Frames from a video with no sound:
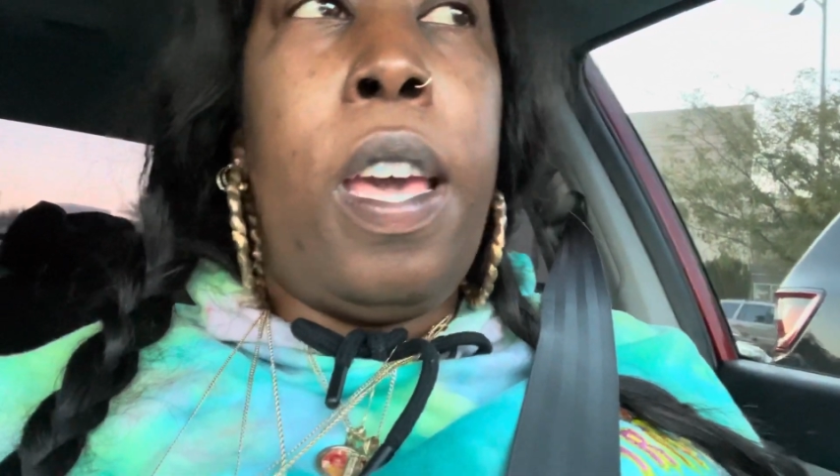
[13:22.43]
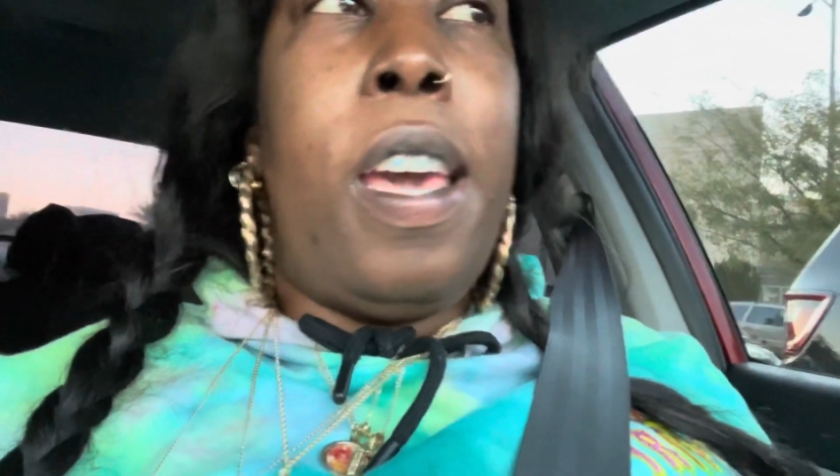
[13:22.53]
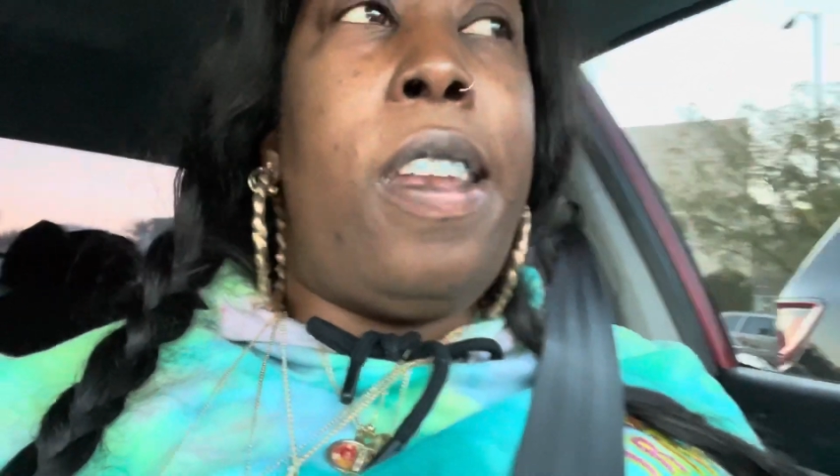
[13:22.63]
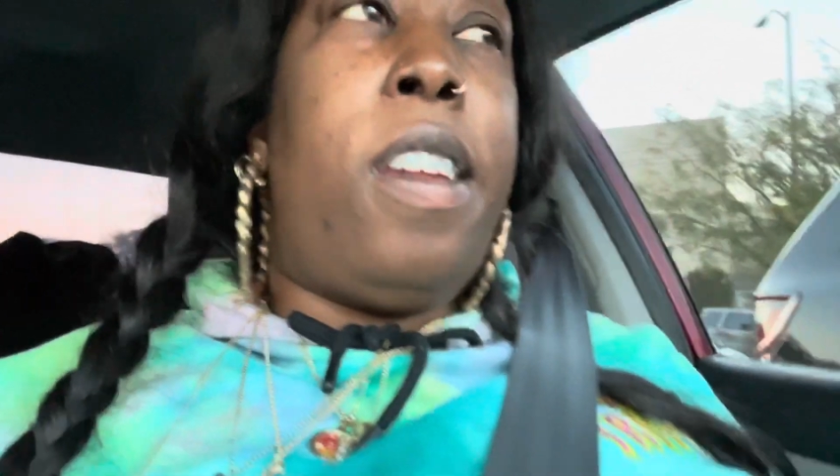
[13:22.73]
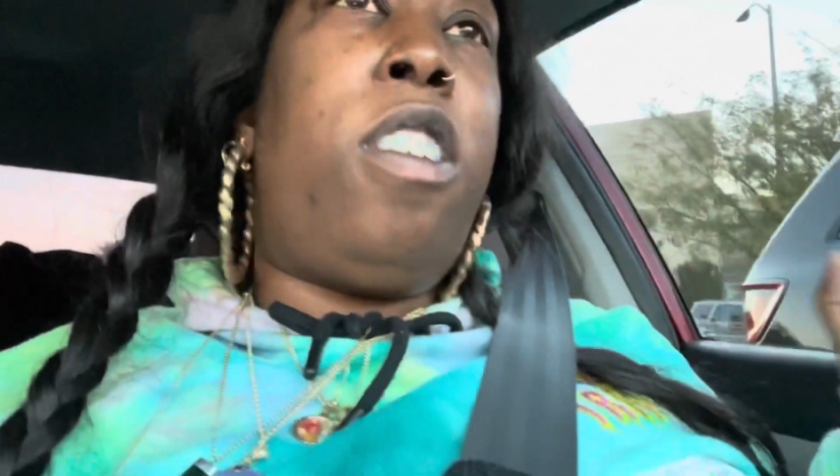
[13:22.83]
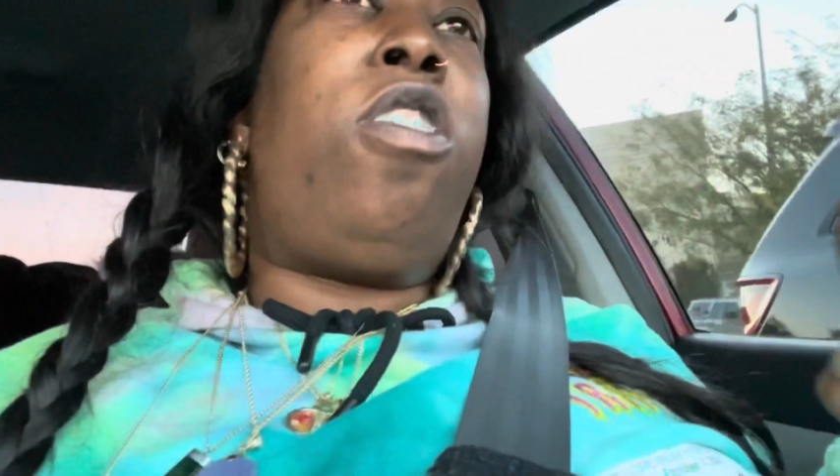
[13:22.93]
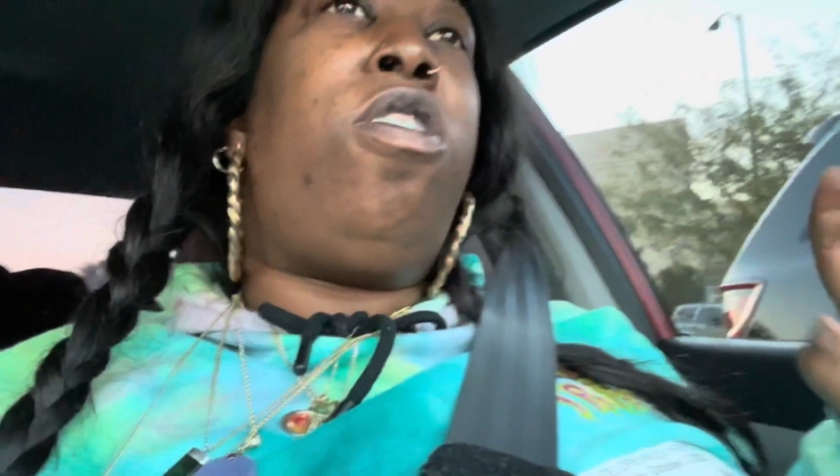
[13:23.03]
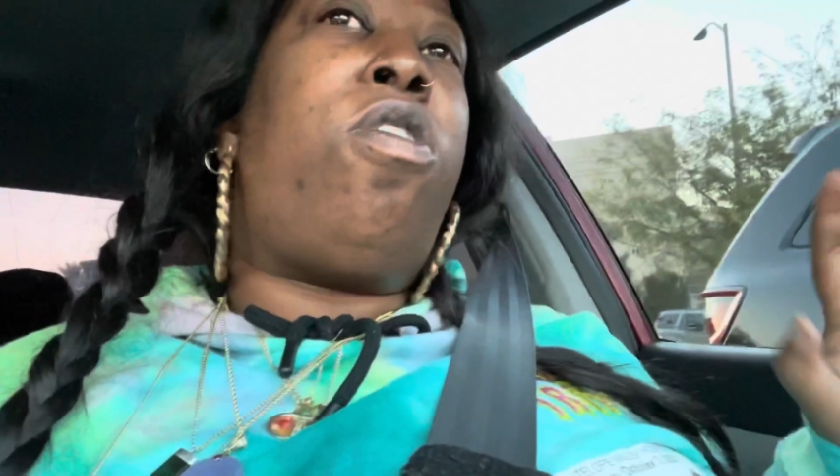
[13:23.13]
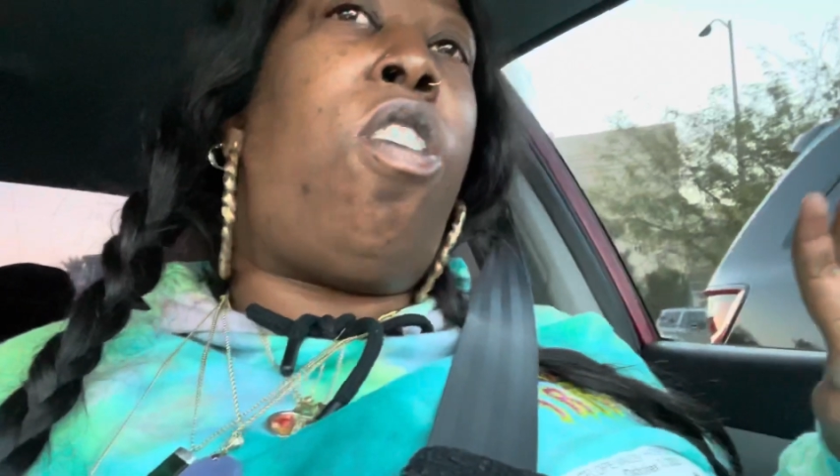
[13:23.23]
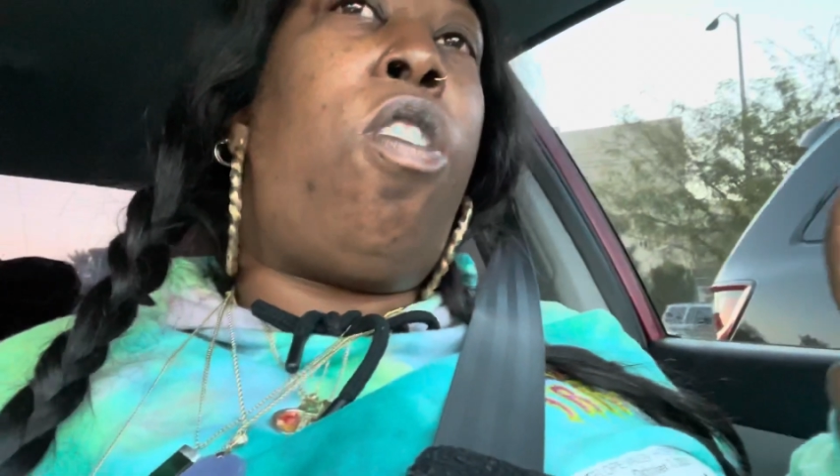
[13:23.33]
And then she
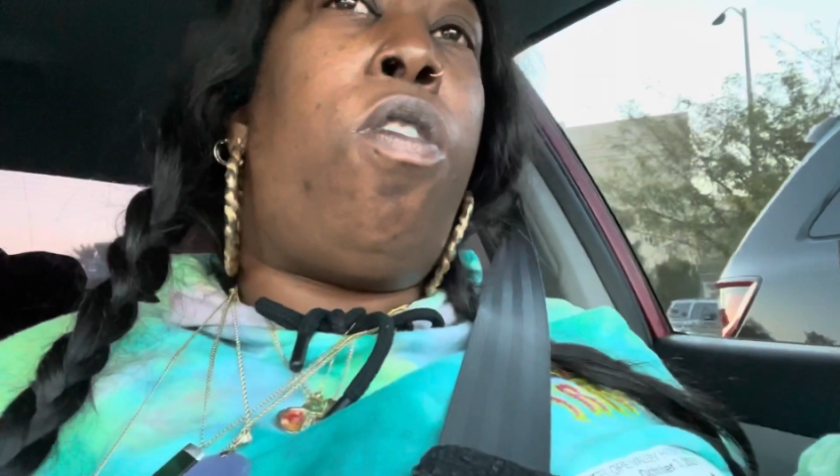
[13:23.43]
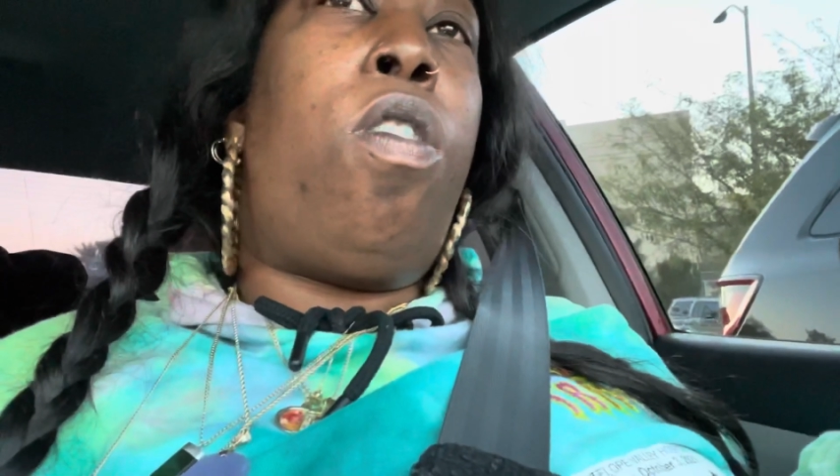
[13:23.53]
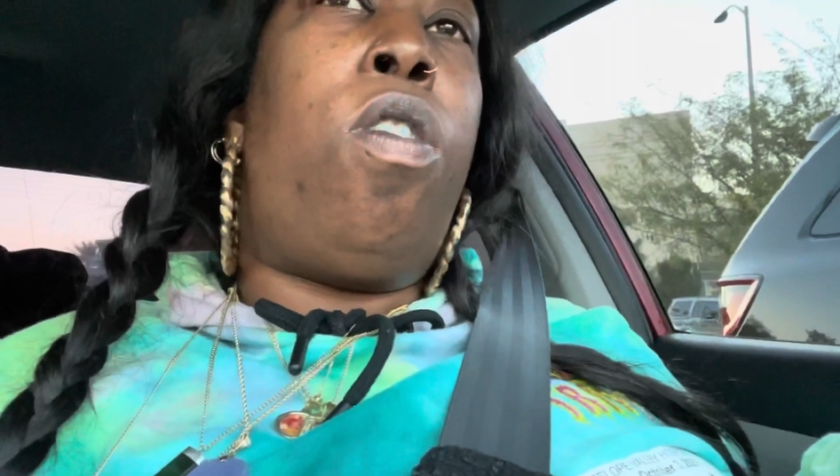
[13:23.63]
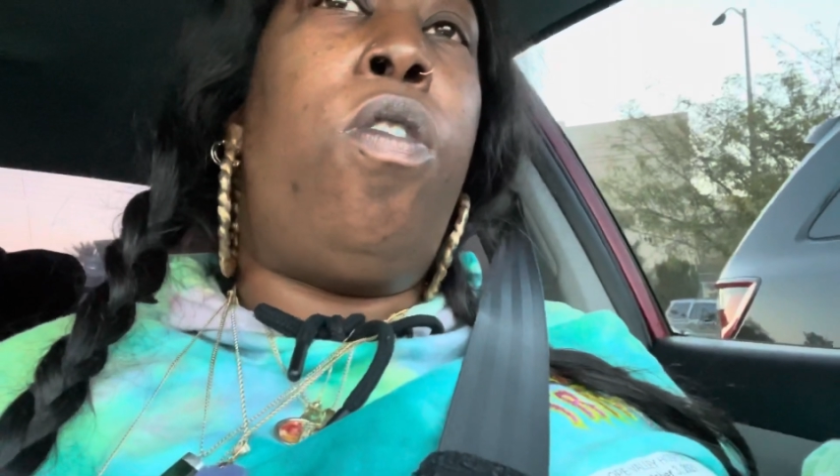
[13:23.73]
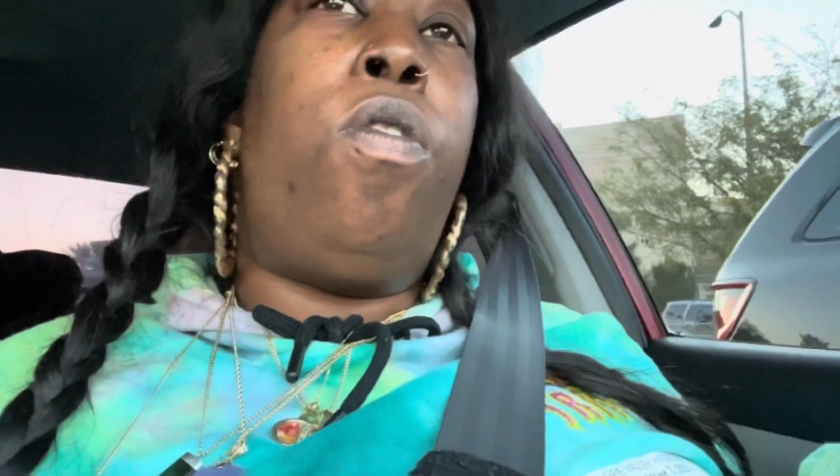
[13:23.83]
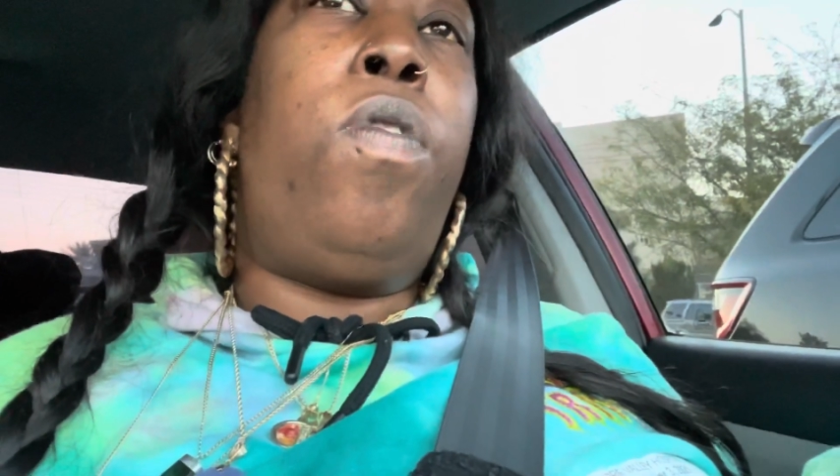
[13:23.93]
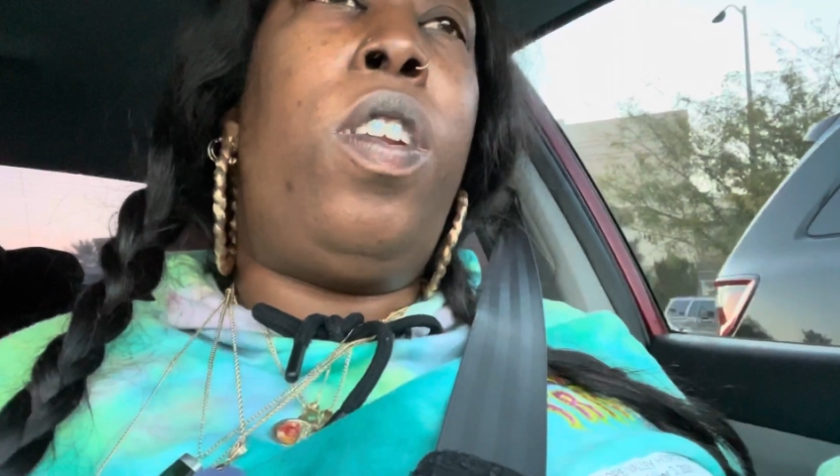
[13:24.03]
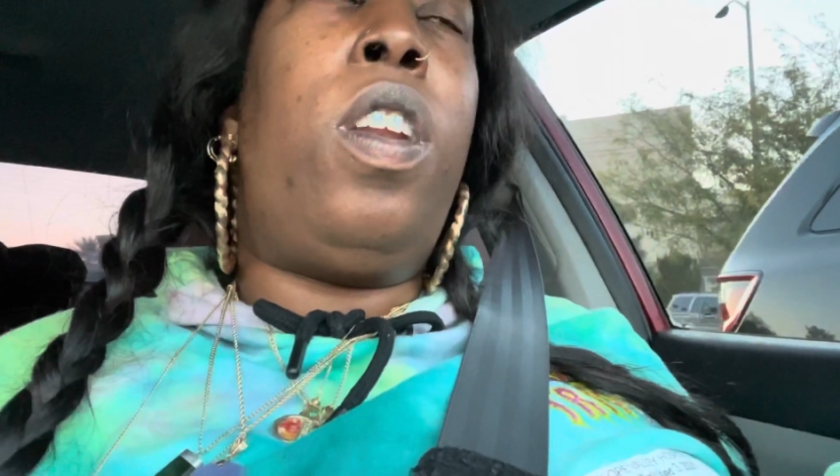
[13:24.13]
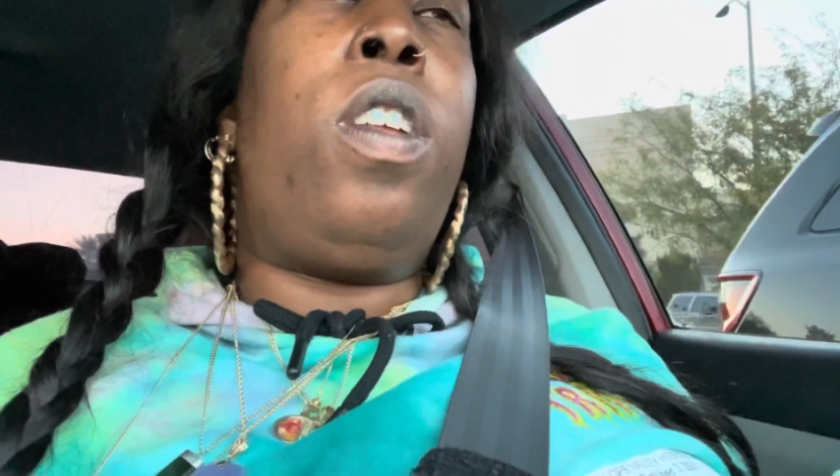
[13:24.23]
started feeling a